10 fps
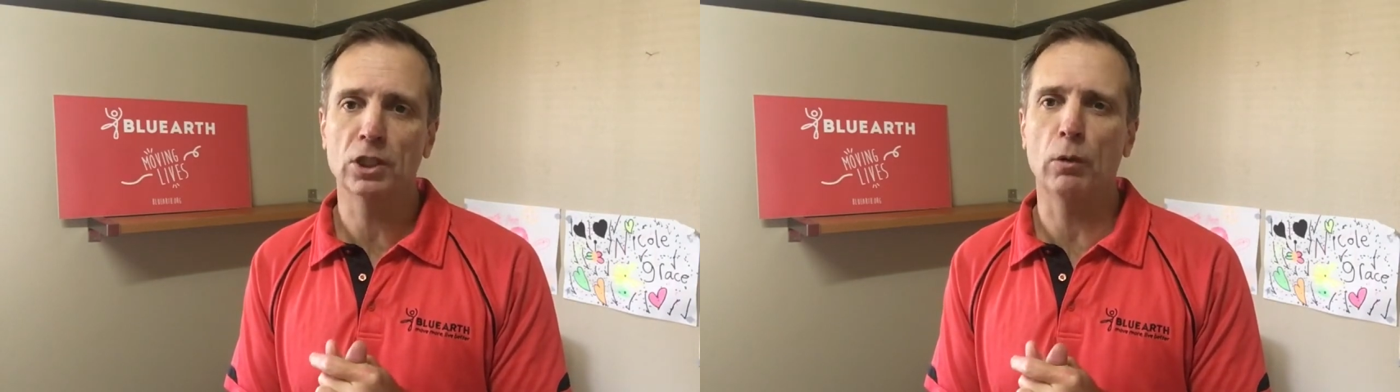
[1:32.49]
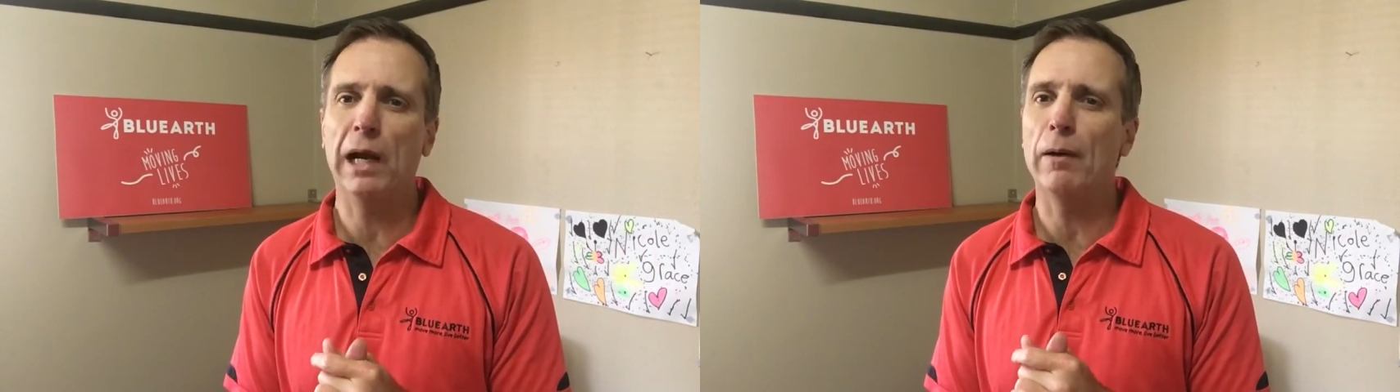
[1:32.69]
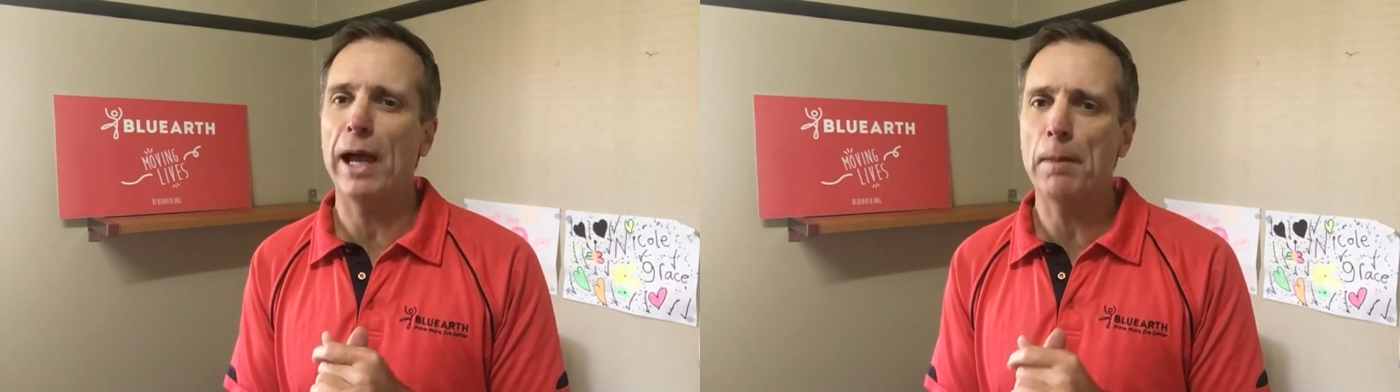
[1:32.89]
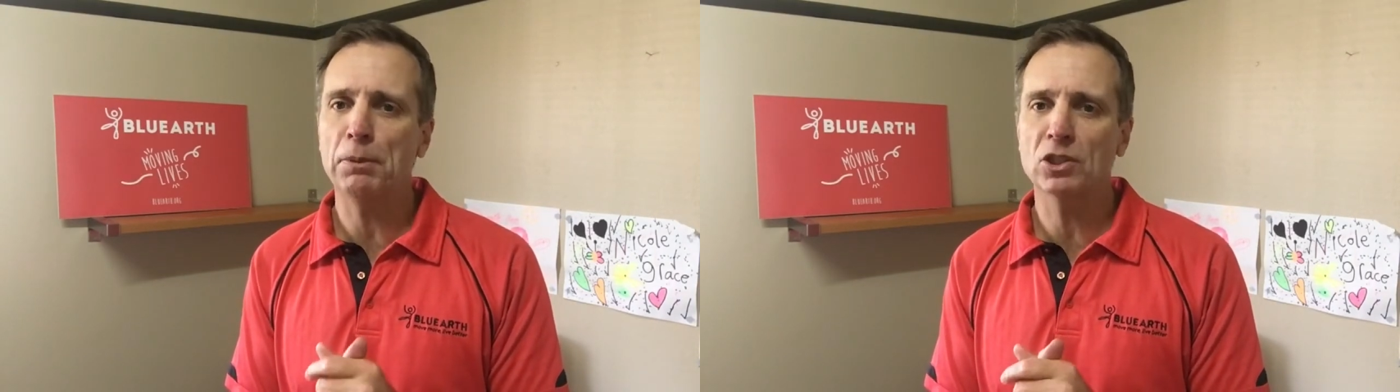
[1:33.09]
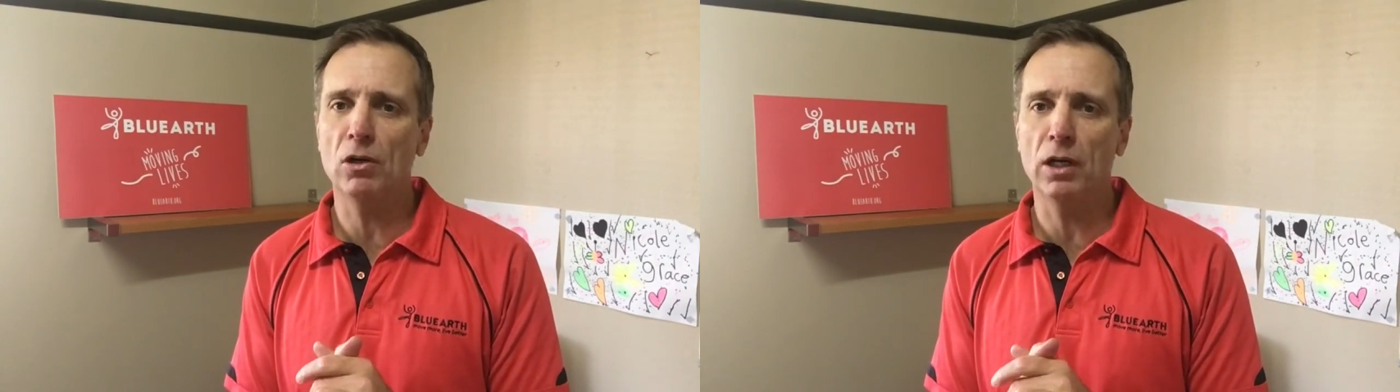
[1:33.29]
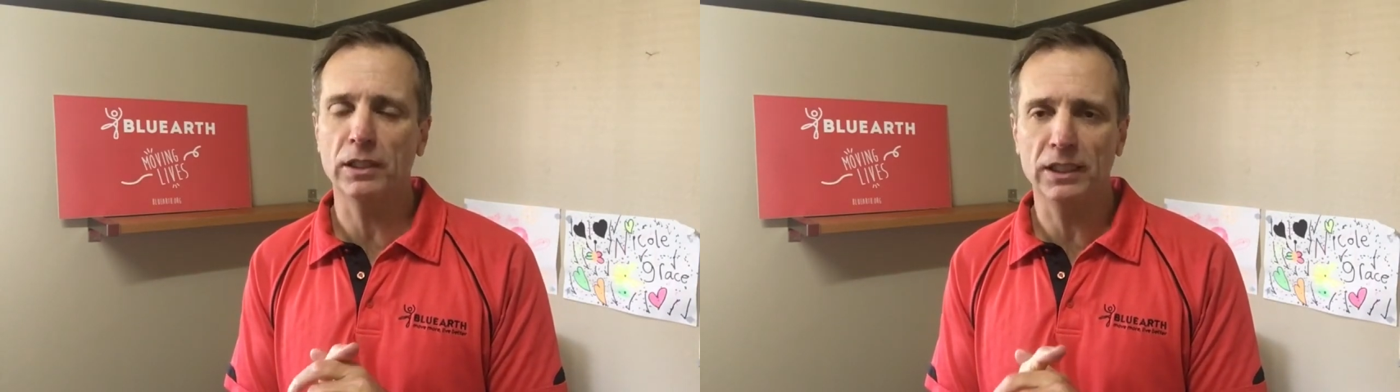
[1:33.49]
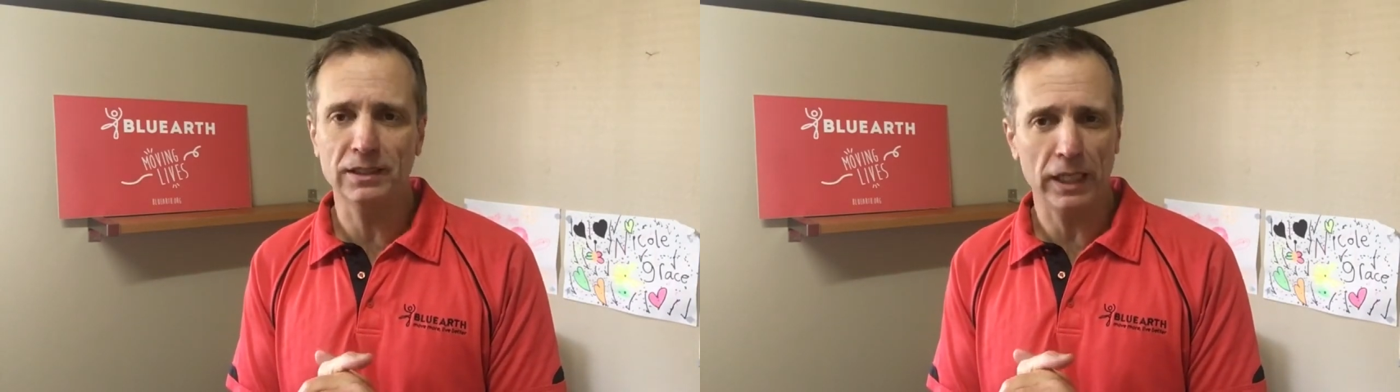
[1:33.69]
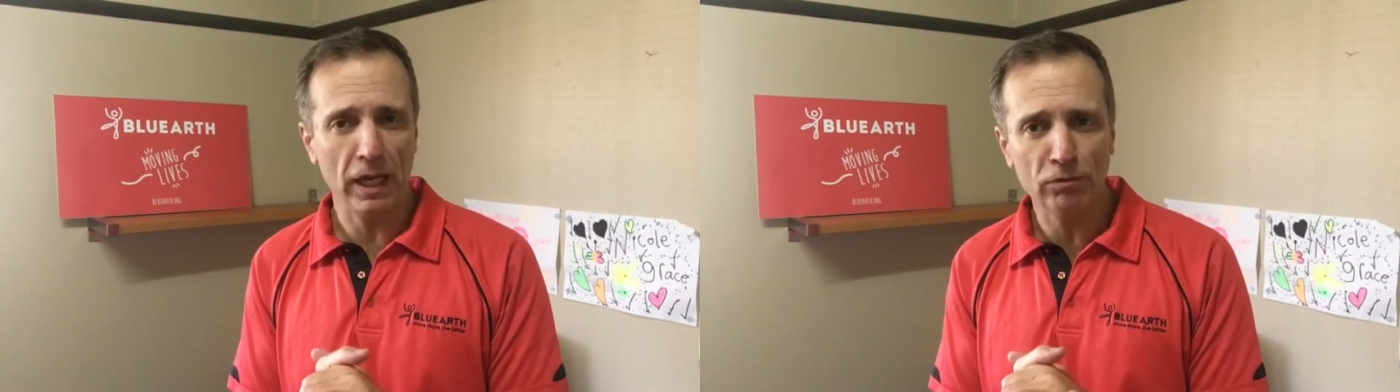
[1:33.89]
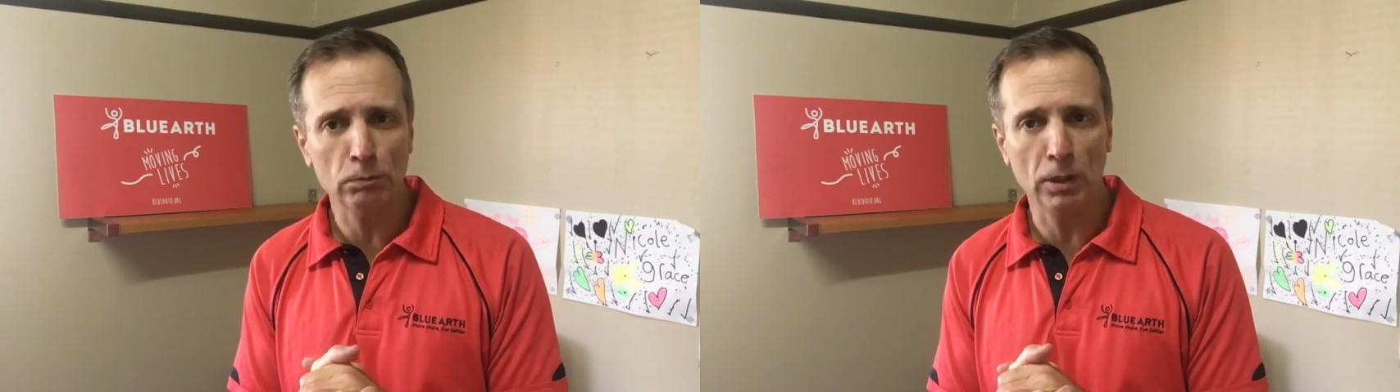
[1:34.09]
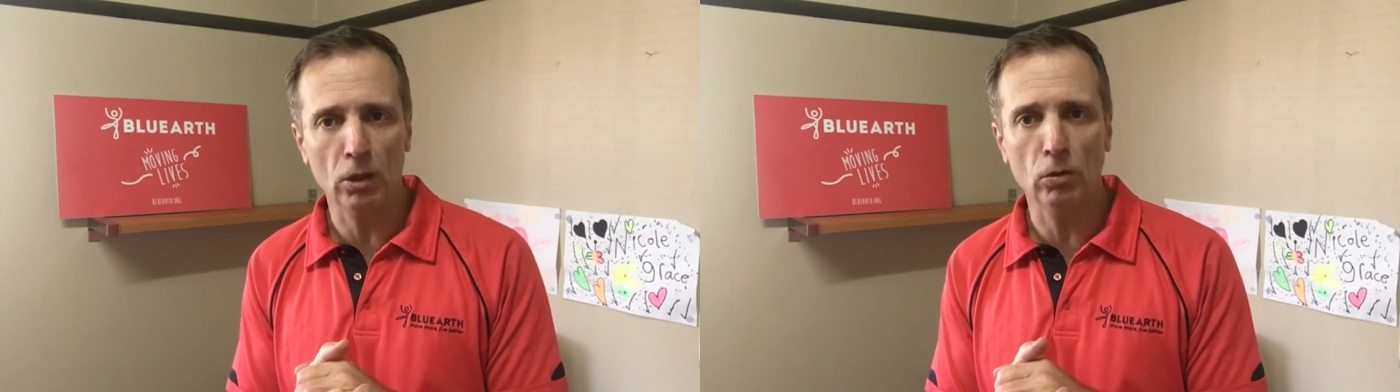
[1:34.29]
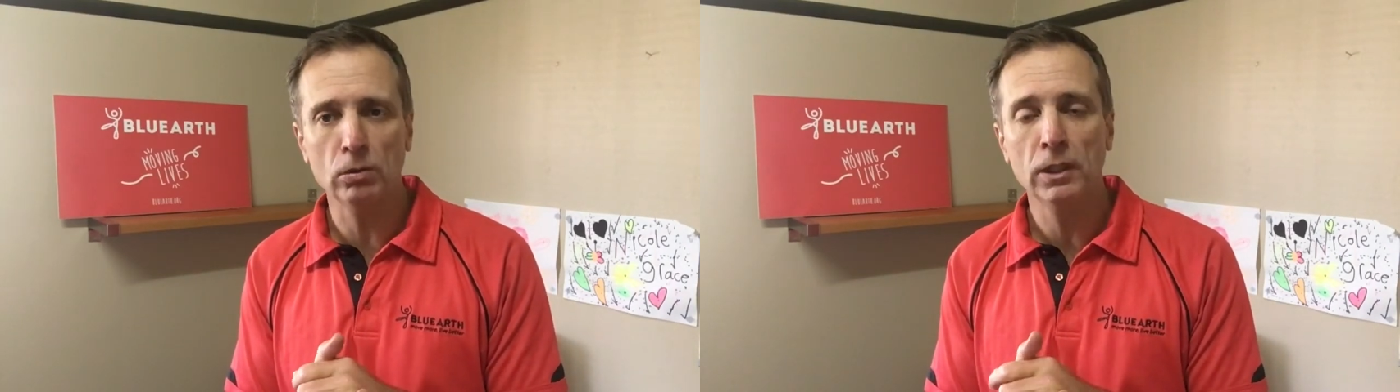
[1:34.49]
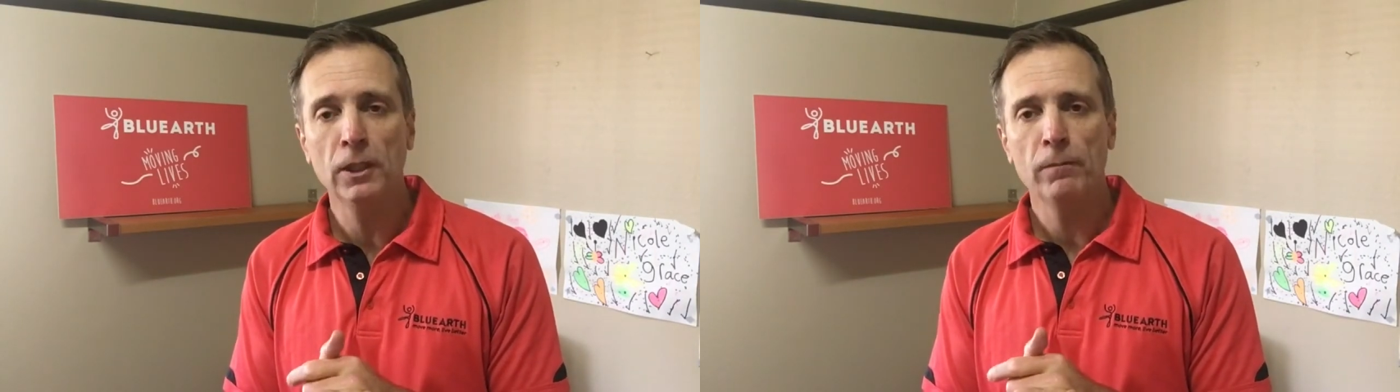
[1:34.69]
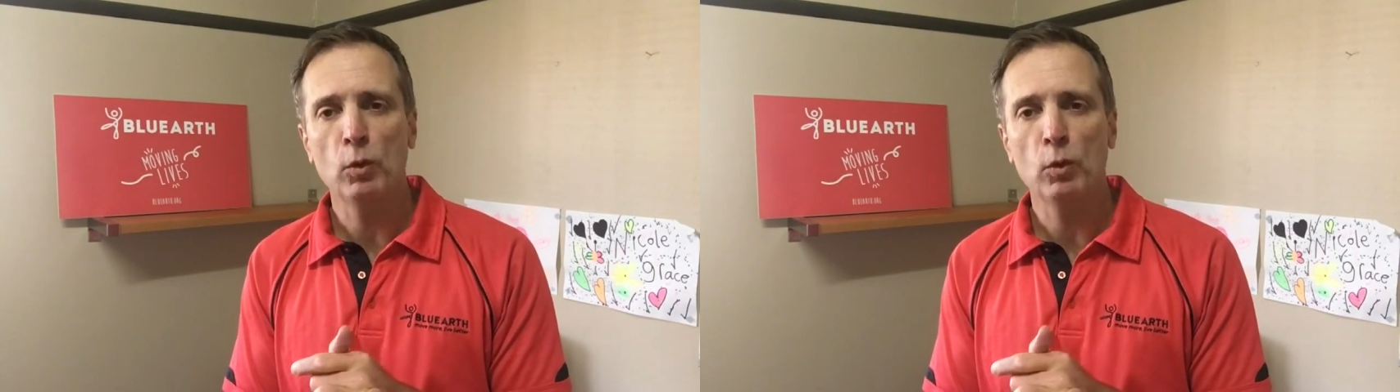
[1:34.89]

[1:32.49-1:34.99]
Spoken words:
So our appetite is ever bold.